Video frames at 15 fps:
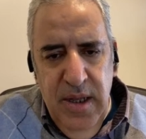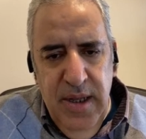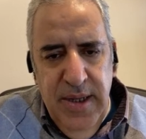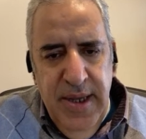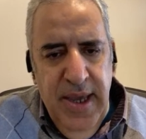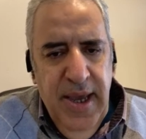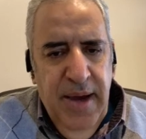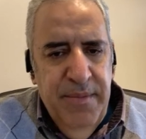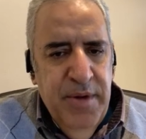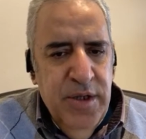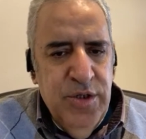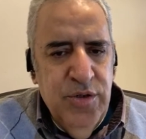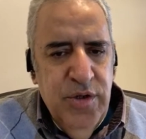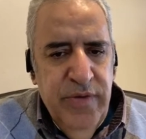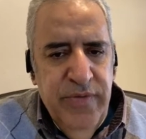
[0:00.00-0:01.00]
Yeah, I'm
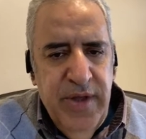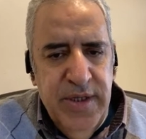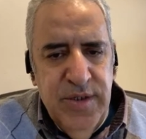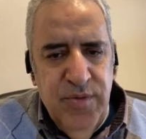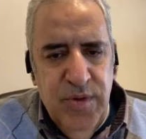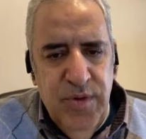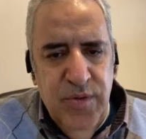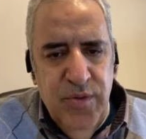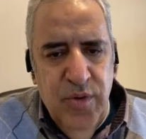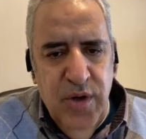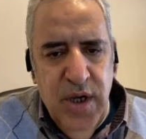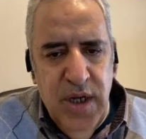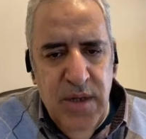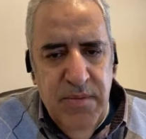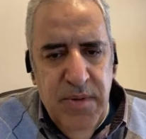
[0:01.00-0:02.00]
not sure if that's what you're
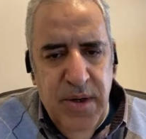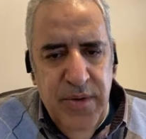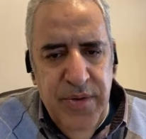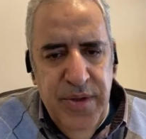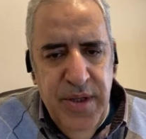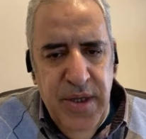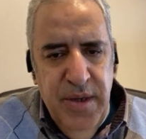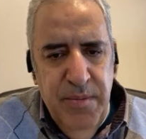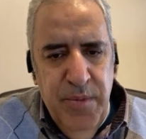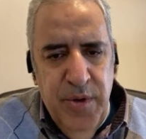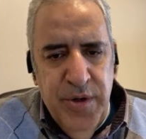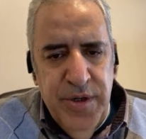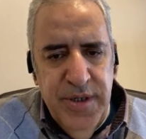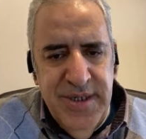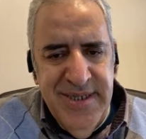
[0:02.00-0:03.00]
talking about, the
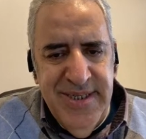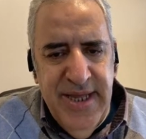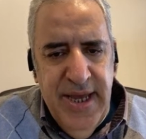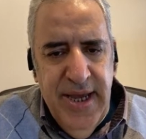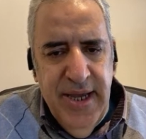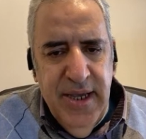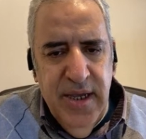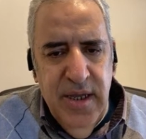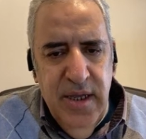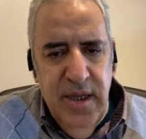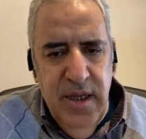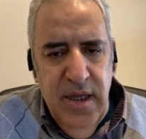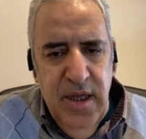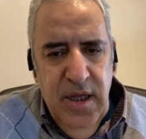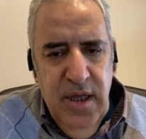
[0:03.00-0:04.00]
Mern stack
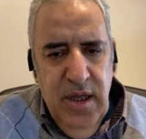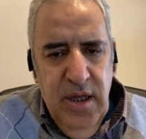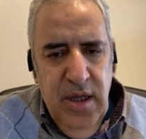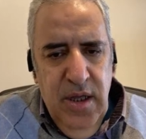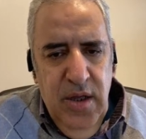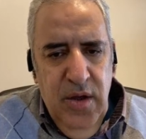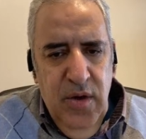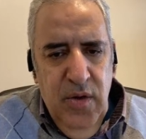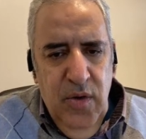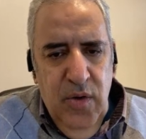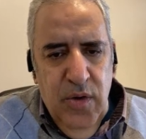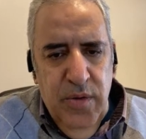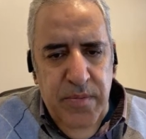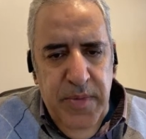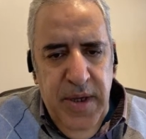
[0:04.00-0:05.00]

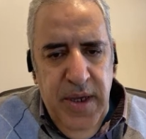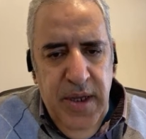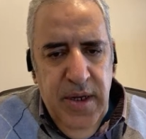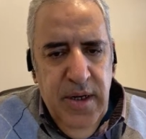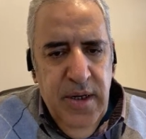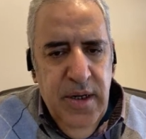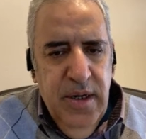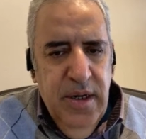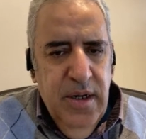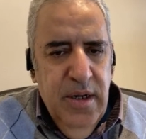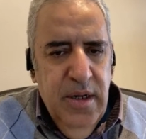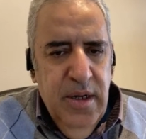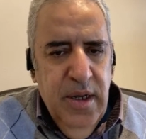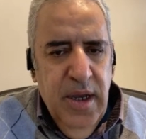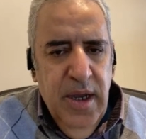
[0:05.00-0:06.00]
or mean.
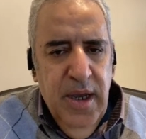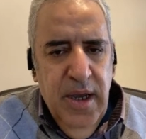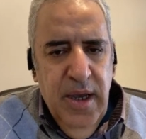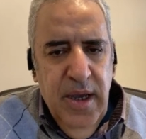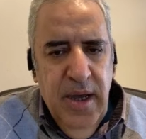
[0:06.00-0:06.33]
Yeah.